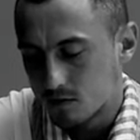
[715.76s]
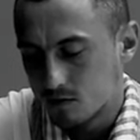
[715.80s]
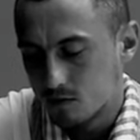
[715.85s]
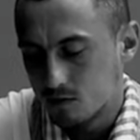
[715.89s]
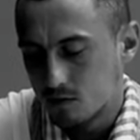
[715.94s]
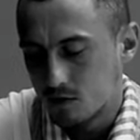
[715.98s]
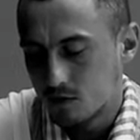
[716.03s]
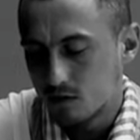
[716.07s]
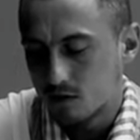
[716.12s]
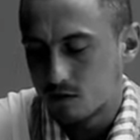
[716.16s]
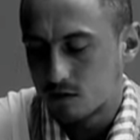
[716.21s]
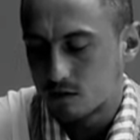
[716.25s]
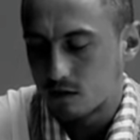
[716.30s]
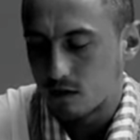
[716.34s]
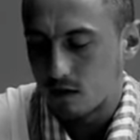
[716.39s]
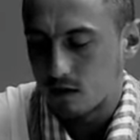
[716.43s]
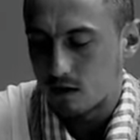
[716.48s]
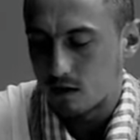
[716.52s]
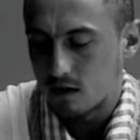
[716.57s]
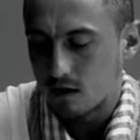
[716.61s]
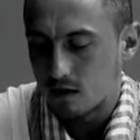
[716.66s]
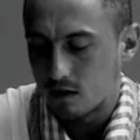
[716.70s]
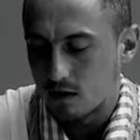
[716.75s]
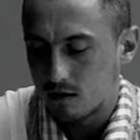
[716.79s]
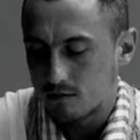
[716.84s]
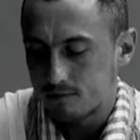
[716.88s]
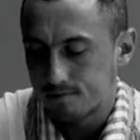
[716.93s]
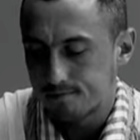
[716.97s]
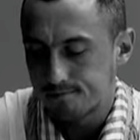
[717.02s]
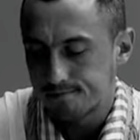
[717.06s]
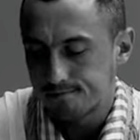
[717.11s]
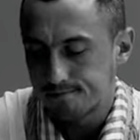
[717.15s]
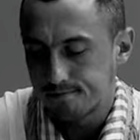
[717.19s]
be honest,
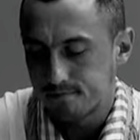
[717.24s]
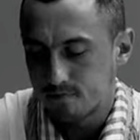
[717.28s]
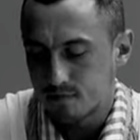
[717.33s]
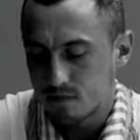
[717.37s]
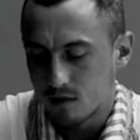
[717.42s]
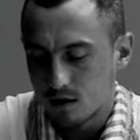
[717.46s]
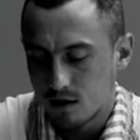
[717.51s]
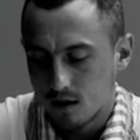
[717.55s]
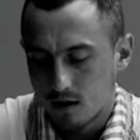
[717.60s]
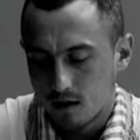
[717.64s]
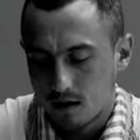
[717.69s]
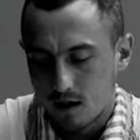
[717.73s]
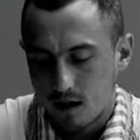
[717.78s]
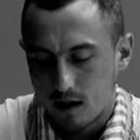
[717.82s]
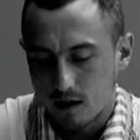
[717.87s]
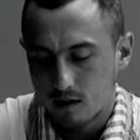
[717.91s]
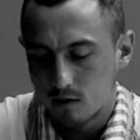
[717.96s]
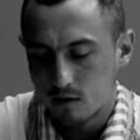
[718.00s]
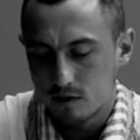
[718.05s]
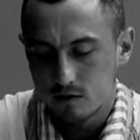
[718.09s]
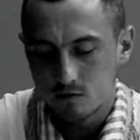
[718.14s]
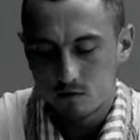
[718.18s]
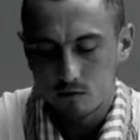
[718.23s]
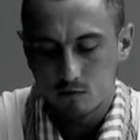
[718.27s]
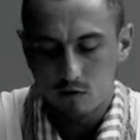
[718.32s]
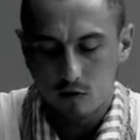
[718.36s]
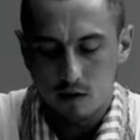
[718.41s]
I always